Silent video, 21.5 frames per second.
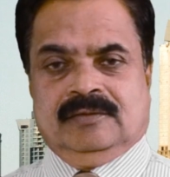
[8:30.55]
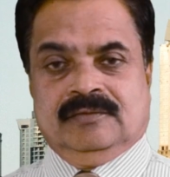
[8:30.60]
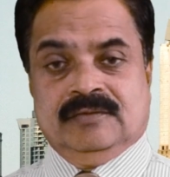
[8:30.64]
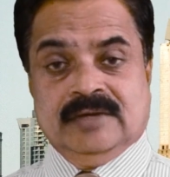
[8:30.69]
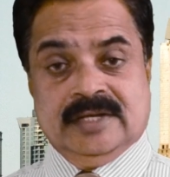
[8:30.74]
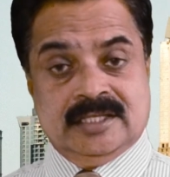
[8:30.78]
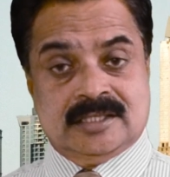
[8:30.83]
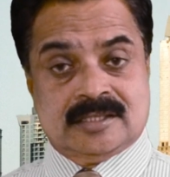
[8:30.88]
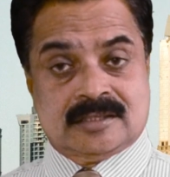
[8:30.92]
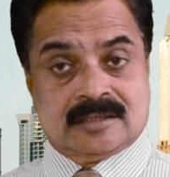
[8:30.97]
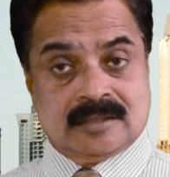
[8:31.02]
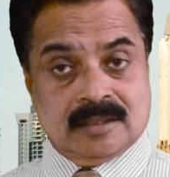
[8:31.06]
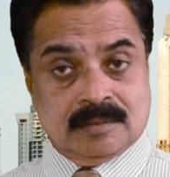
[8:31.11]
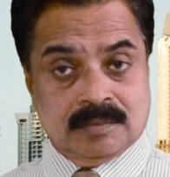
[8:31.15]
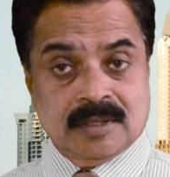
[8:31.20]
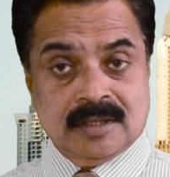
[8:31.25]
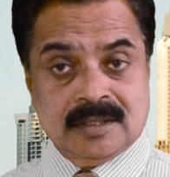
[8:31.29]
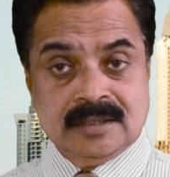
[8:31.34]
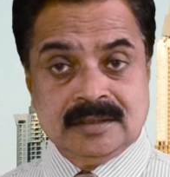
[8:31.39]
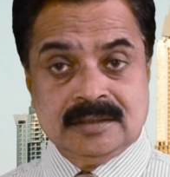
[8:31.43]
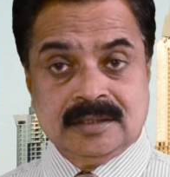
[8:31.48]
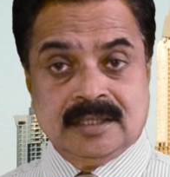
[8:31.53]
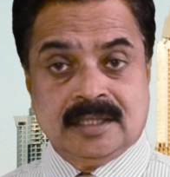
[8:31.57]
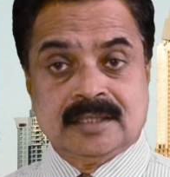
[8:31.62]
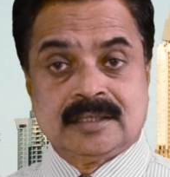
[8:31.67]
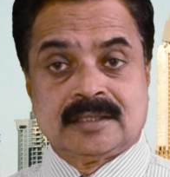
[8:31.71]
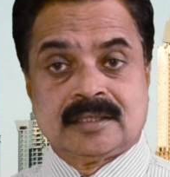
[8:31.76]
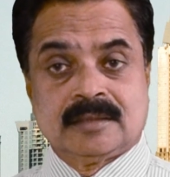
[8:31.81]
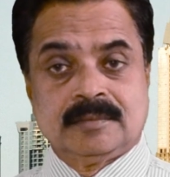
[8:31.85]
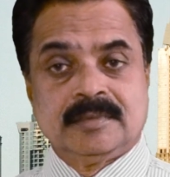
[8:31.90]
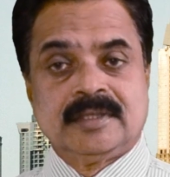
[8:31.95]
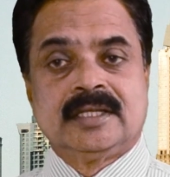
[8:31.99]
Very stubborn
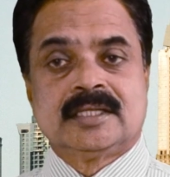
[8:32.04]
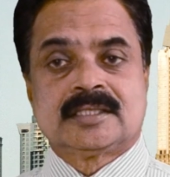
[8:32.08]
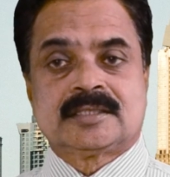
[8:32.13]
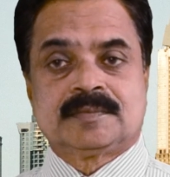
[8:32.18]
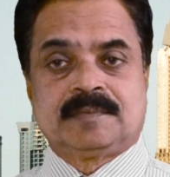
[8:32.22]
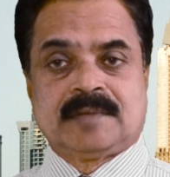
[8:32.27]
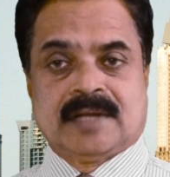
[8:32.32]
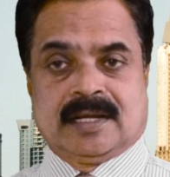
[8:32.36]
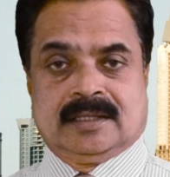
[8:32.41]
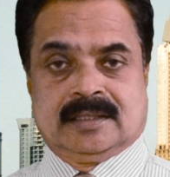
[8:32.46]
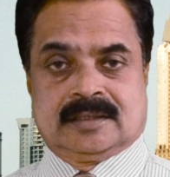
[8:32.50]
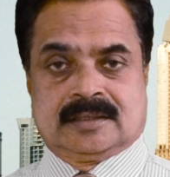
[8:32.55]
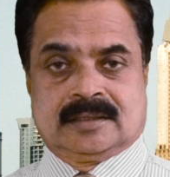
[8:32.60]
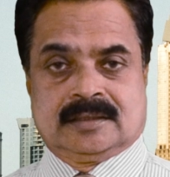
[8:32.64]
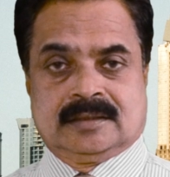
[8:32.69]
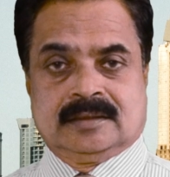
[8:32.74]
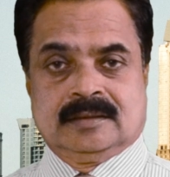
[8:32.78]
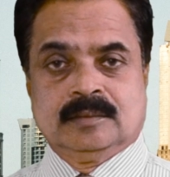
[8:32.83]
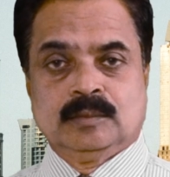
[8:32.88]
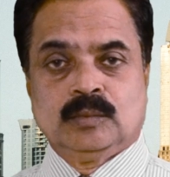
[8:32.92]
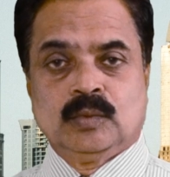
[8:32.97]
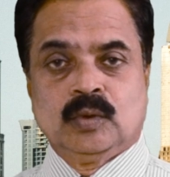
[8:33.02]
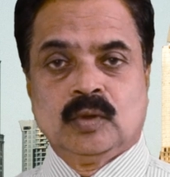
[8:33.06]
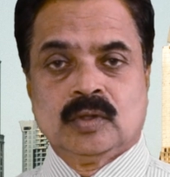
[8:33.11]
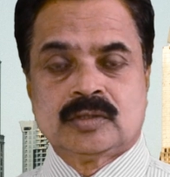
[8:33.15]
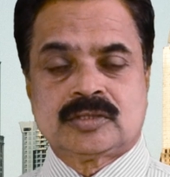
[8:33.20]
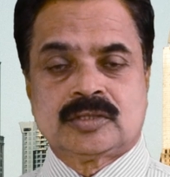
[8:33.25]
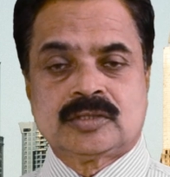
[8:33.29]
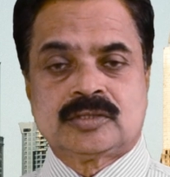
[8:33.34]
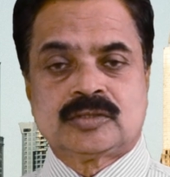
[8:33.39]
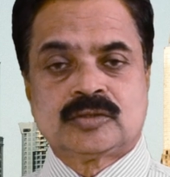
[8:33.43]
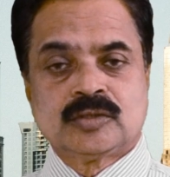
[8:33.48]
and rebellious planet.
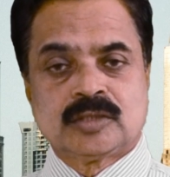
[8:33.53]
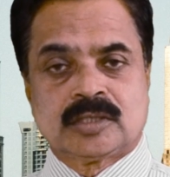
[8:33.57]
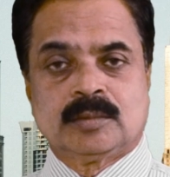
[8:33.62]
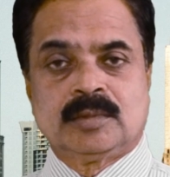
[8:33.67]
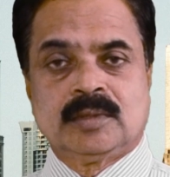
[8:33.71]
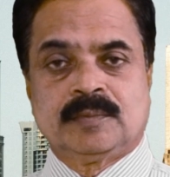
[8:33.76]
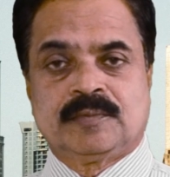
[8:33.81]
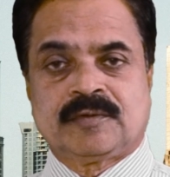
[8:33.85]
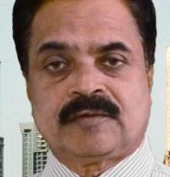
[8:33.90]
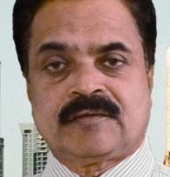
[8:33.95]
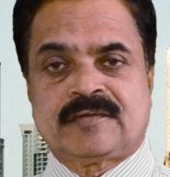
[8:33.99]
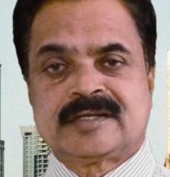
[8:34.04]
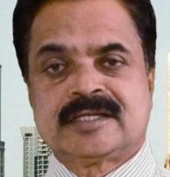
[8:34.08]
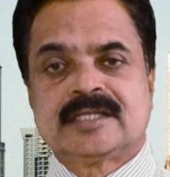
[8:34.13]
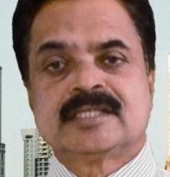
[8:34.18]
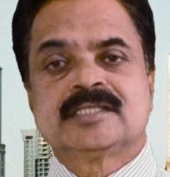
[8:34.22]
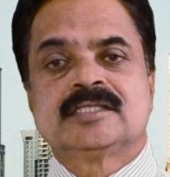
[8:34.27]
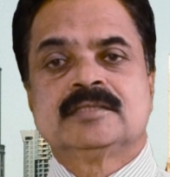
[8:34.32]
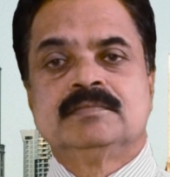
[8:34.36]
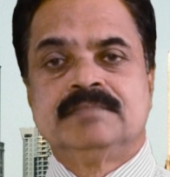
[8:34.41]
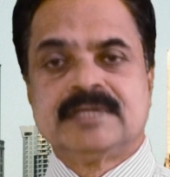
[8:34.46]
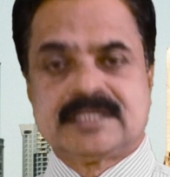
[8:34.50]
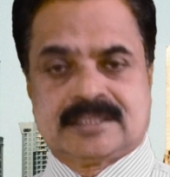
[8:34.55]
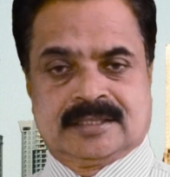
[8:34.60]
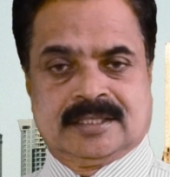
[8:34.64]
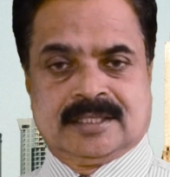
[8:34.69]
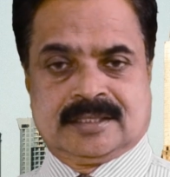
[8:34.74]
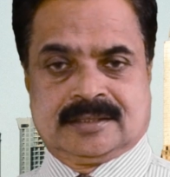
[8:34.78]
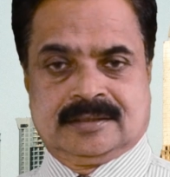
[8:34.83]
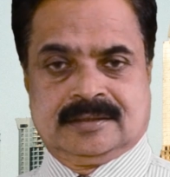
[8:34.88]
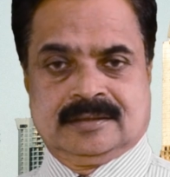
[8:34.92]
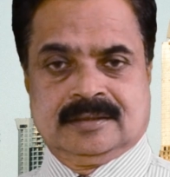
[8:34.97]
Most suitable profession is
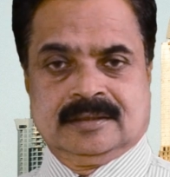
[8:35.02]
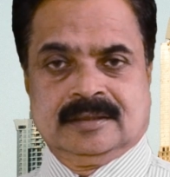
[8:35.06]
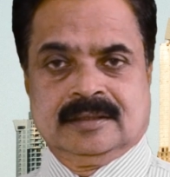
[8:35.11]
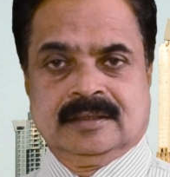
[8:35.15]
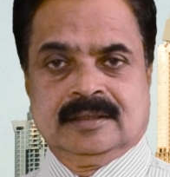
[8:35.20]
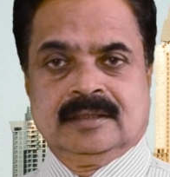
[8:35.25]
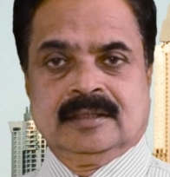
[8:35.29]
business,